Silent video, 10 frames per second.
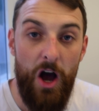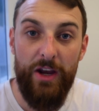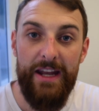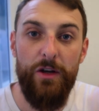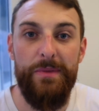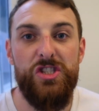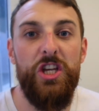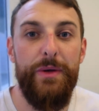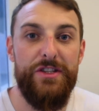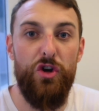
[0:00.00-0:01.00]
Okay, number 2
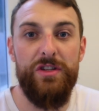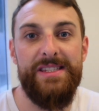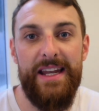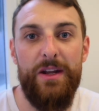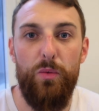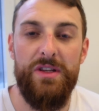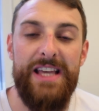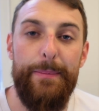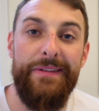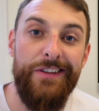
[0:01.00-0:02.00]
is understanding what
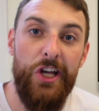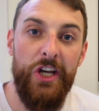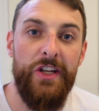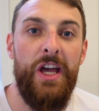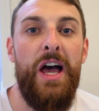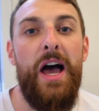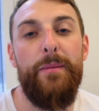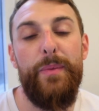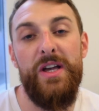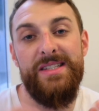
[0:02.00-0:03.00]
type of learner
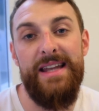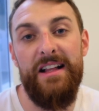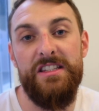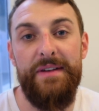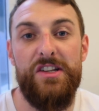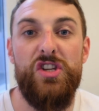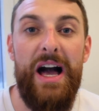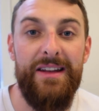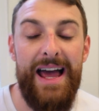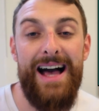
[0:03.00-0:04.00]
and personality that
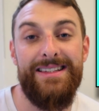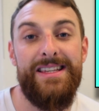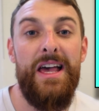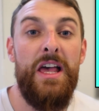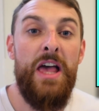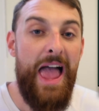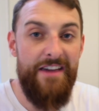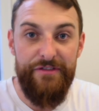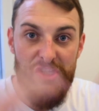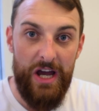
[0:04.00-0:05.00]
child has.
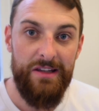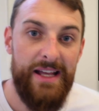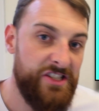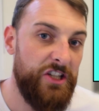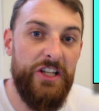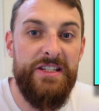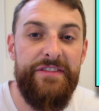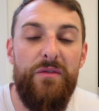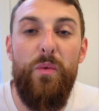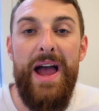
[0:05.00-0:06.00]
Every child likes to learn in
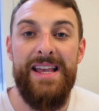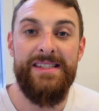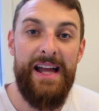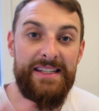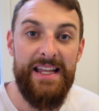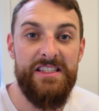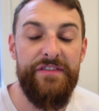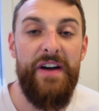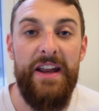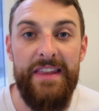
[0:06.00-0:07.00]
different ways, and
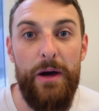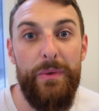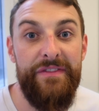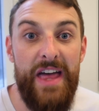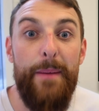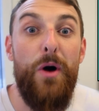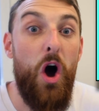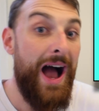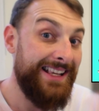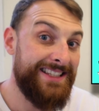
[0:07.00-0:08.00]
identifying that with them
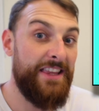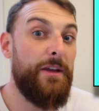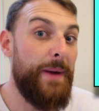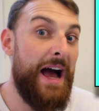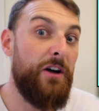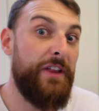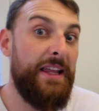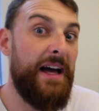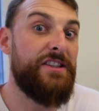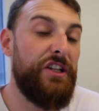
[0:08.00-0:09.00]
or asking them how
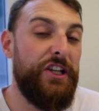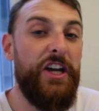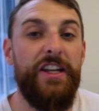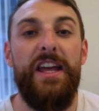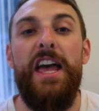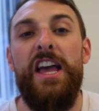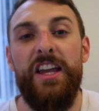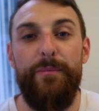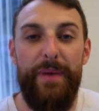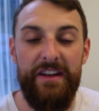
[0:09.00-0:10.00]
they like to learn
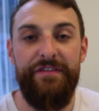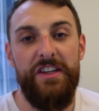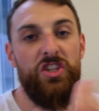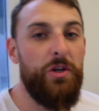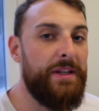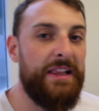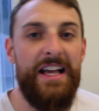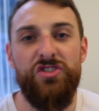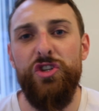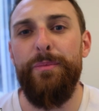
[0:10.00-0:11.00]
can benefit you in the
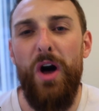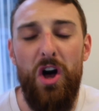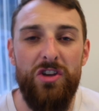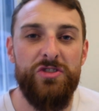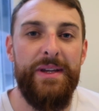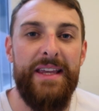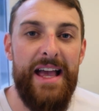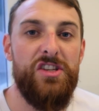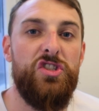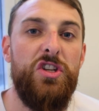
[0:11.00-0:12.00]
classroom, but also it
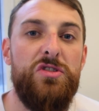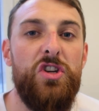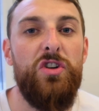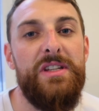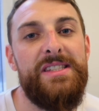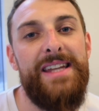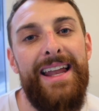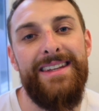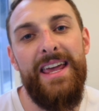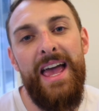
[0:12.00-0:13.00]
gets you to
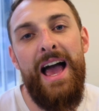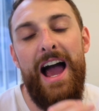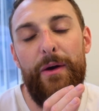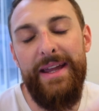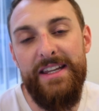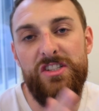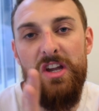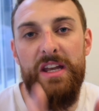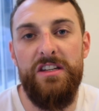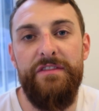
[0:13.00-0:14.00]
understand how
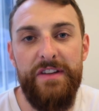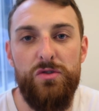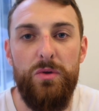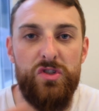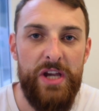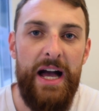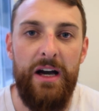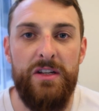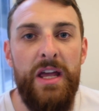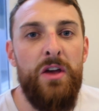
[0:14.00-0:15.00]
each individual child